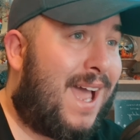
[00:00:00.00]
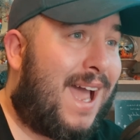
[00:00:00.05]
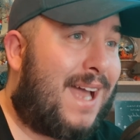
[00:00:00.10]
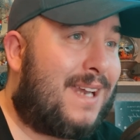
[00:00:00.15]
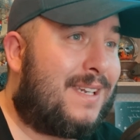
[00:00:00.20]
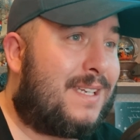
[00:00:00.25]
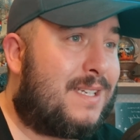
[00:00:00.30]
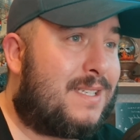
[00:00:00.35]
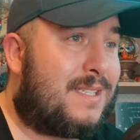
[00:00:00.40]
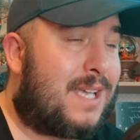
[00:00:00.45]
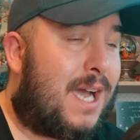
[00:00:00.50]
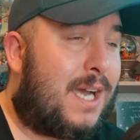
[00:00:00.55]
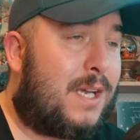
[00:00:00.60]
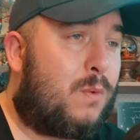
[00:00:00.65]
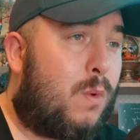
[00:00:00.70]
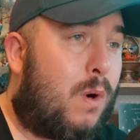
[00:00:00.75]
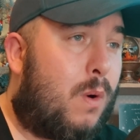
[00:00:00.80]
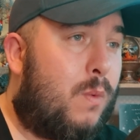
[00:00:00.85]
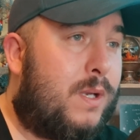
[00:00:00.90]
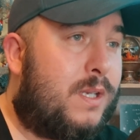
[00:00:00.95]
and decide
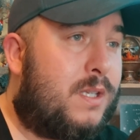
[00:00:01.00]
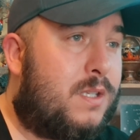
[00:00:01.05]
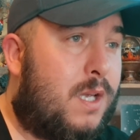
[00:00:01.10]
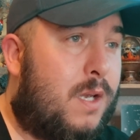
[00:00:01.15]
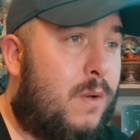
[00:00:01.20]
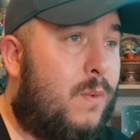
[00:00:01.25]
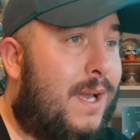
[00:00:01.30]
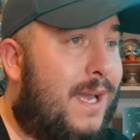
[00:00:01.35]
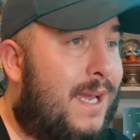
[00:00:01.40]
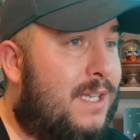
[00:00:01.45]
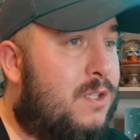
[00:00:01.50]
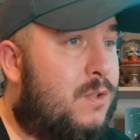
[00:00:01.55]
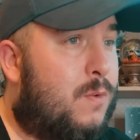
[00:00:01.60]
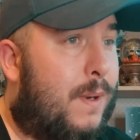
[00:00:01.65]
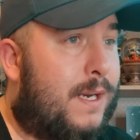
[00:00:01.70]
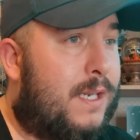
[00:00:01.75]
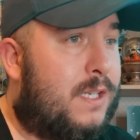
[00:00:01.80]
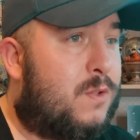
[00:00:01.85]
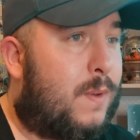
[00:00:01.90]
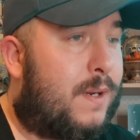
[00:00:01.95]
what we'd do in
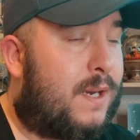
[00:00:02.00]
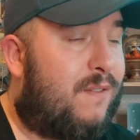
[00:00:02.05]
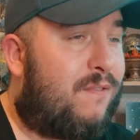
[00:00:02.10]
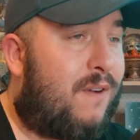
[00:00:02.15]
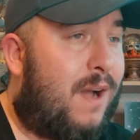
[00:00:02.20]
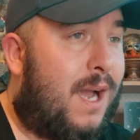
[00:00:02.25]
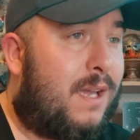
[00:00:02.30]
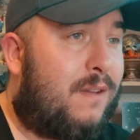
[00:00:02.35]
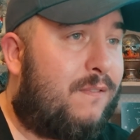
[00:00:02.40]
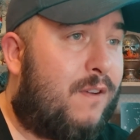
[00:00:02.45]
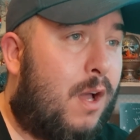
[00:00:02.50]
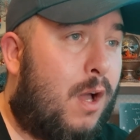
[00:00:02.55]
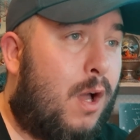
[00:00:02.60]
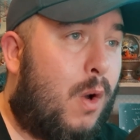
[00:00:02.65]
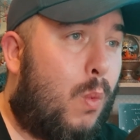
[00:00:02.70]
2025.